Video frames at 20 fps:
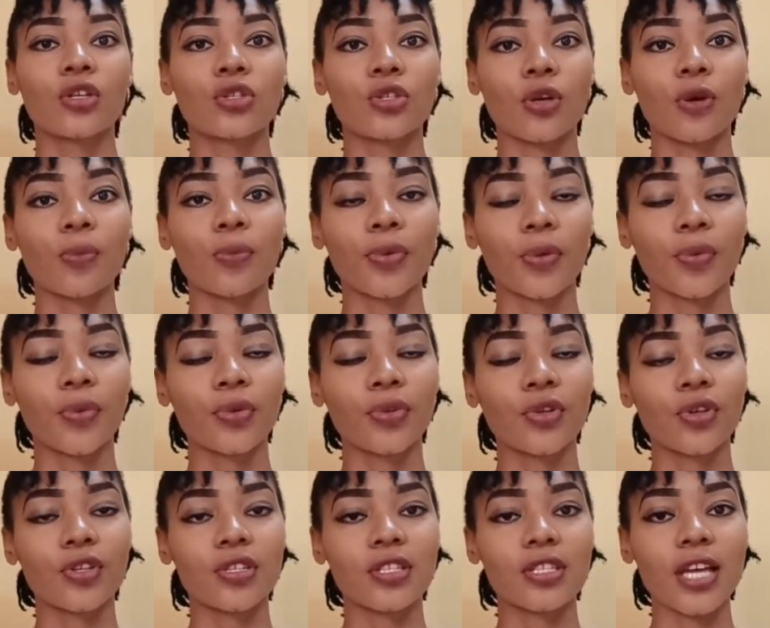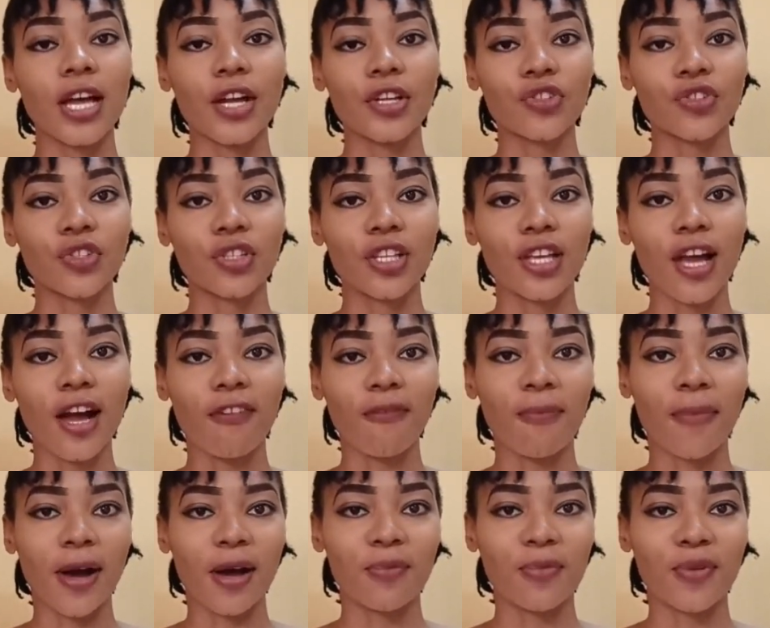Some people don't actually
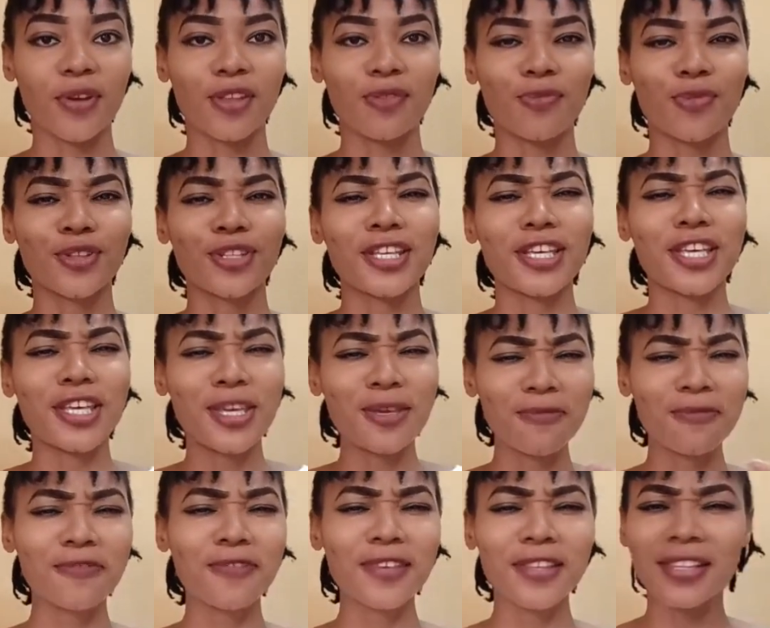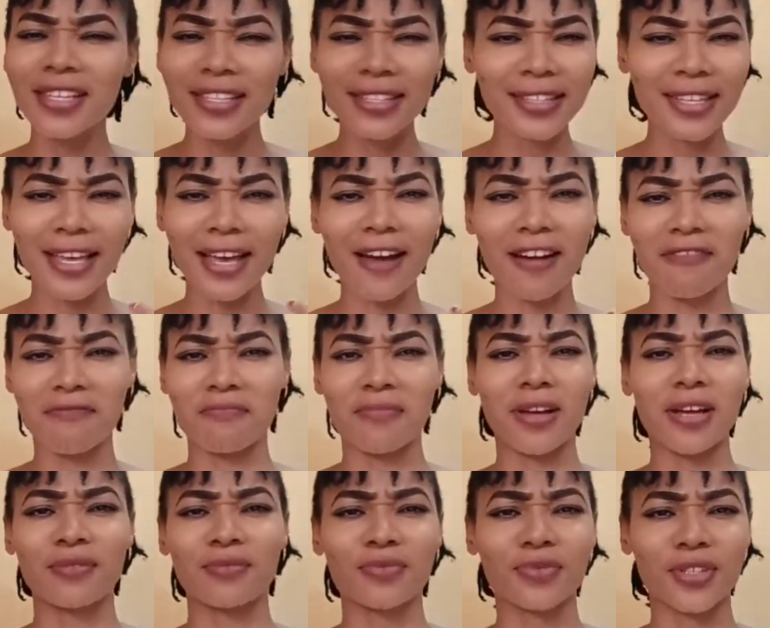have bad breath, but they keep feeling they have
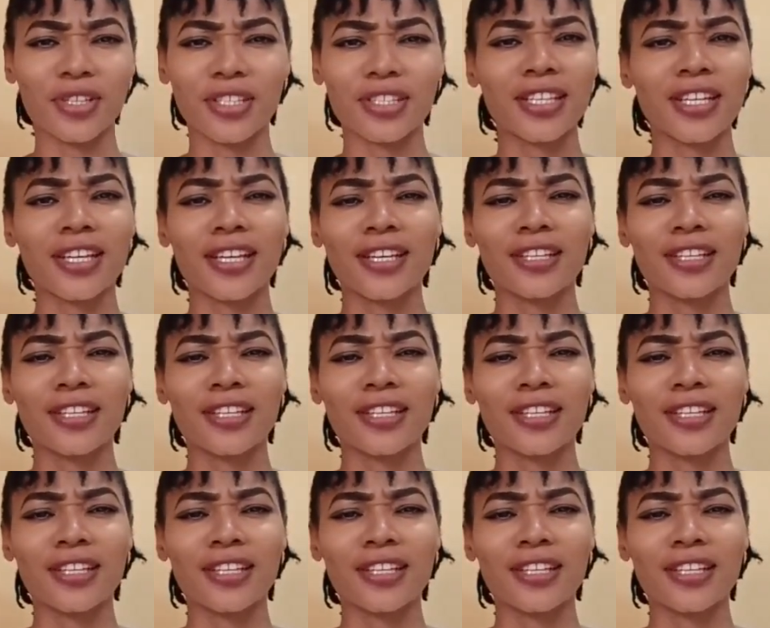bad breath.